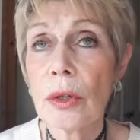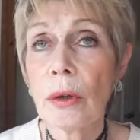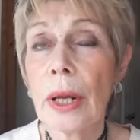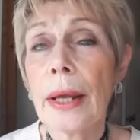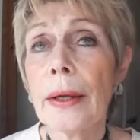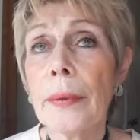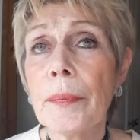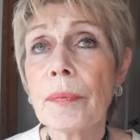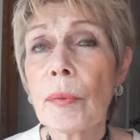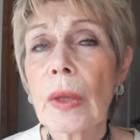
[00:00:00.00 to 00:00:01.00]
on here.
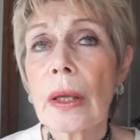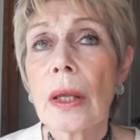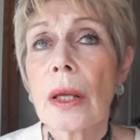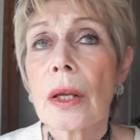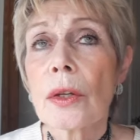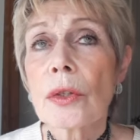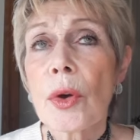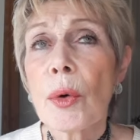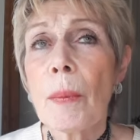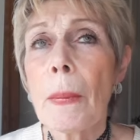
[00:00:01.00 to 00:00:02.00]

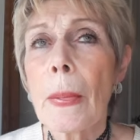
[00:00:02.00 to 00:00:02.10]
So